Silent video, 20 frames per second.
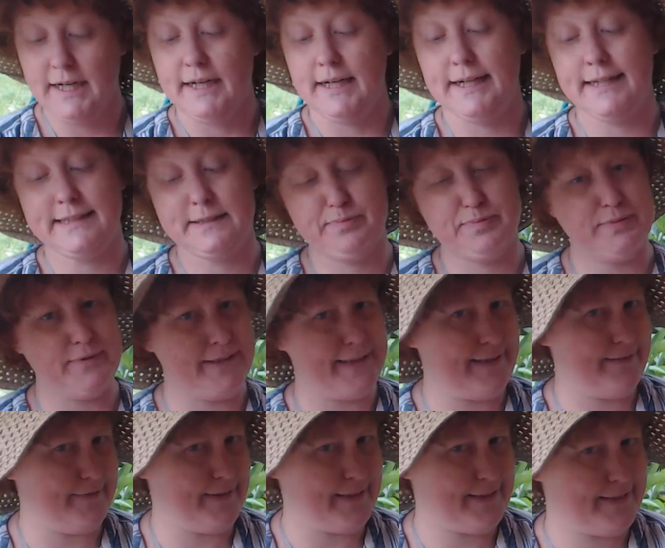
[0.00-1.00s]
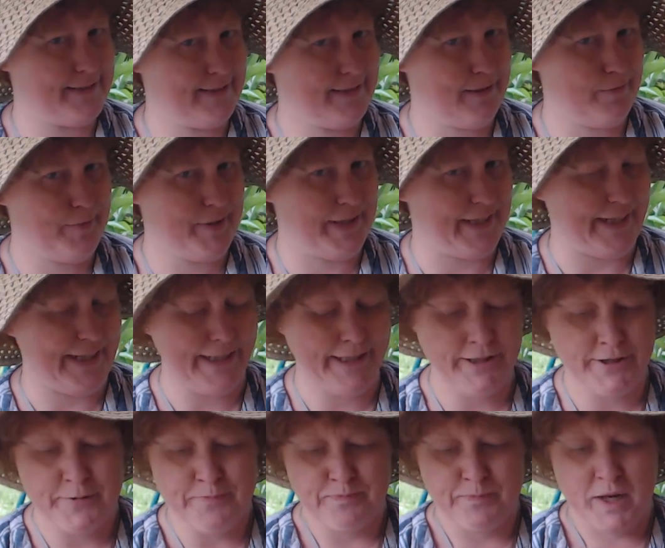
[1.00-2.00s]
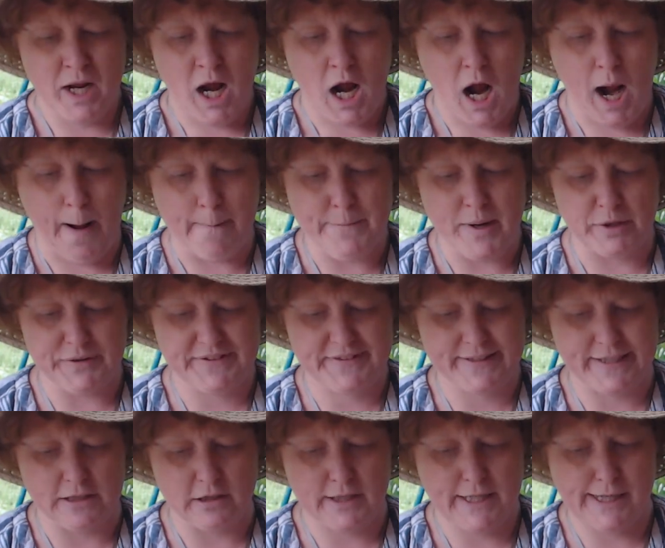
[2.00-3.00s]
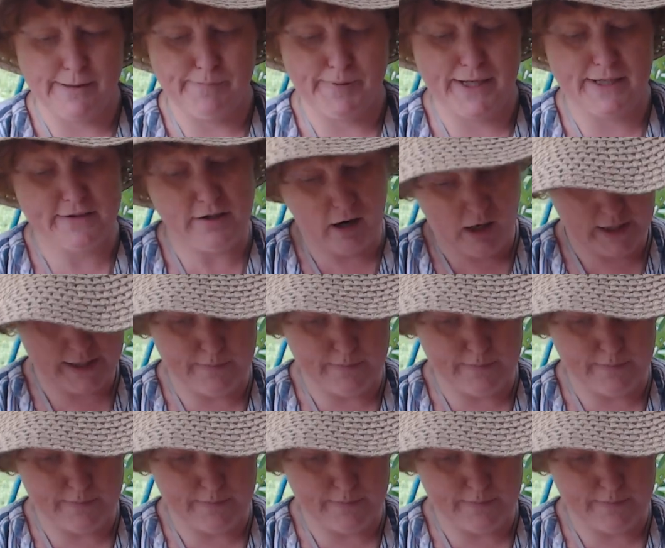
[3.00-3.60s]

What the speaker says: it's pretty rich to complain about scare campaign talking